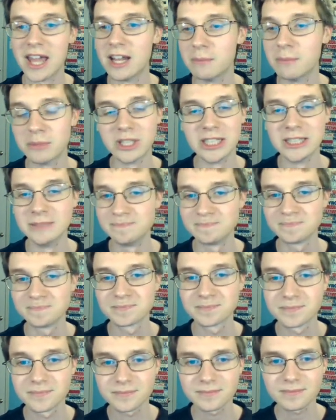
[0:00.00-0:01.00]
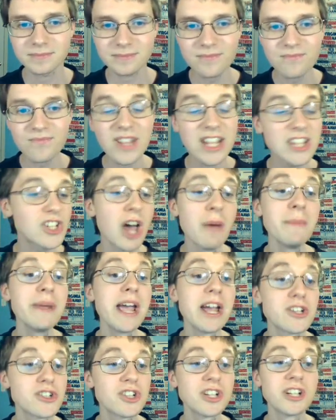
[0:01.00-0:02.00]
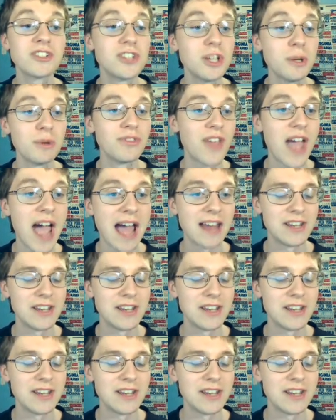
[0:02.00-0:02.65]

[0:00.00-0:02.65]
in it, but it's going to be interesting to see with that.